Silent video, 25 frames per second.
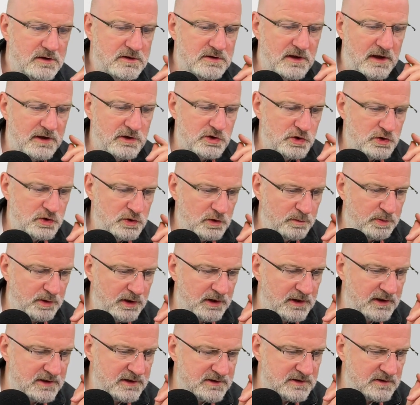So that should
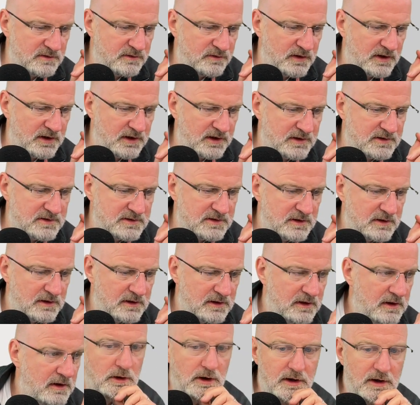be an easy fix.
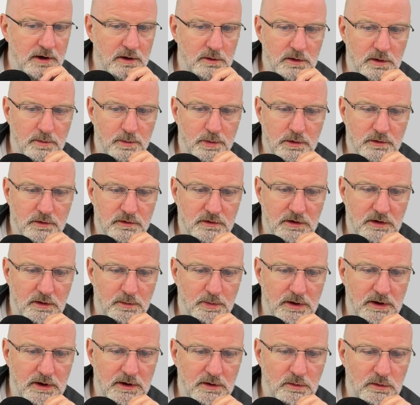I know what the bug's
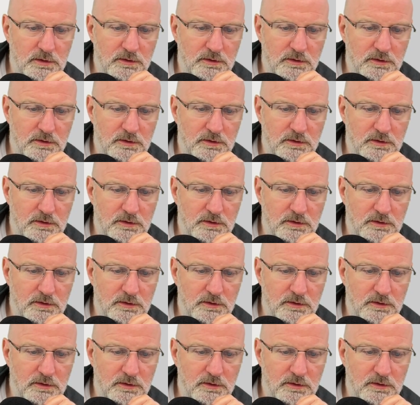going to be.